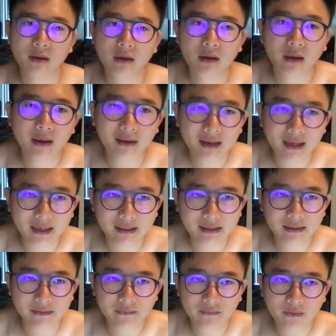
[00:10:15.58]
index
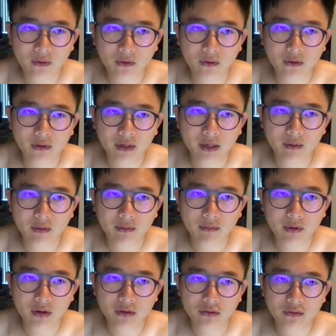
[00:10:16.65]
is 4, then we
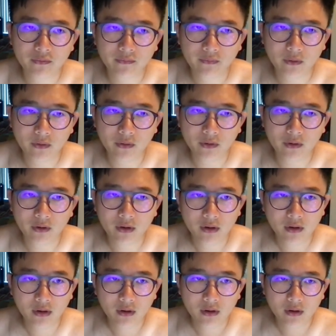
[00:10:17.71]
module 4,
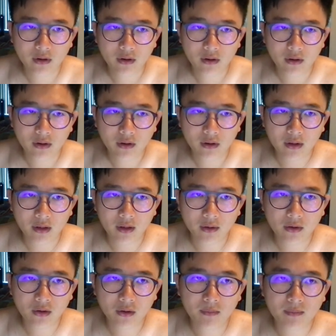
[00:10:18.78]
it
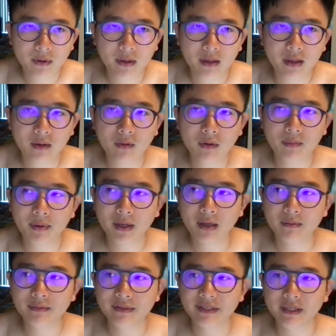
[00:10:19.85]
will
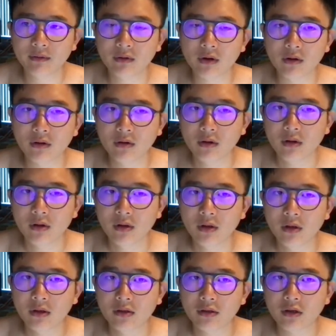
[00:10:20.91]
become 0.
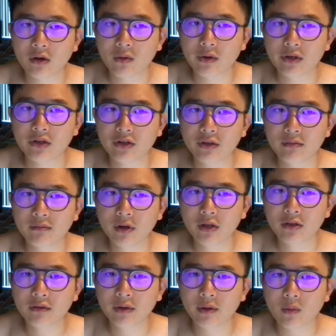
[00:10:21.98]
So we should
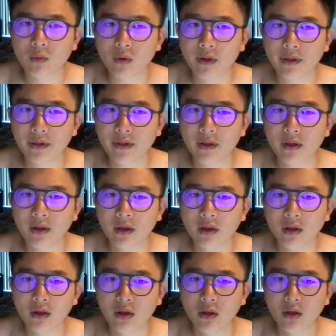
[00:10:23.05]
module it with
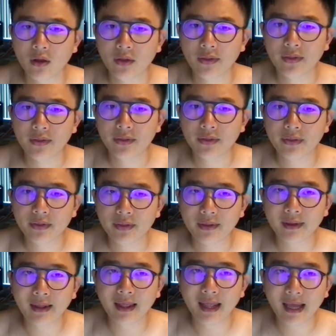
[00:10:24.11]
the
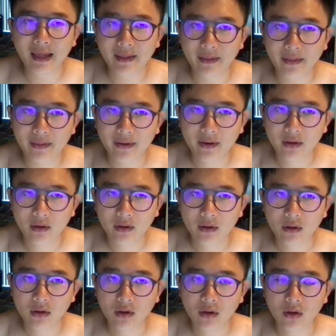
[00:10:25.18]
length,
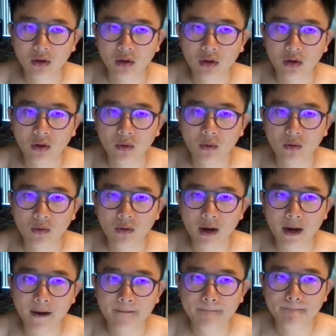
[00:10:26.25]
right?
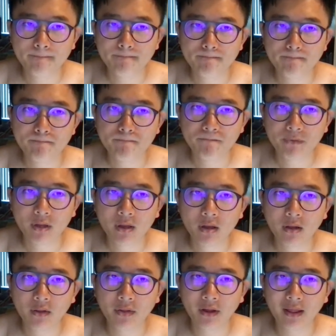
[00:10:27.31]

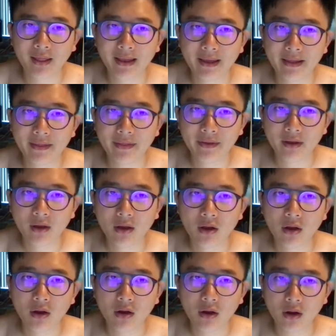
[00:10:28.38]
The length
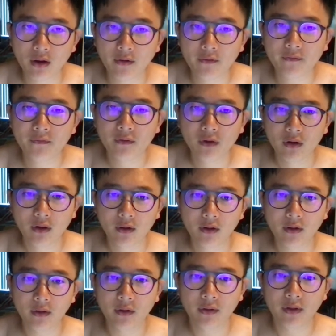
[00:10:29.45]
of
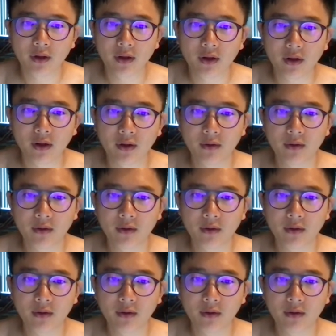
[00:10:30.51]
the...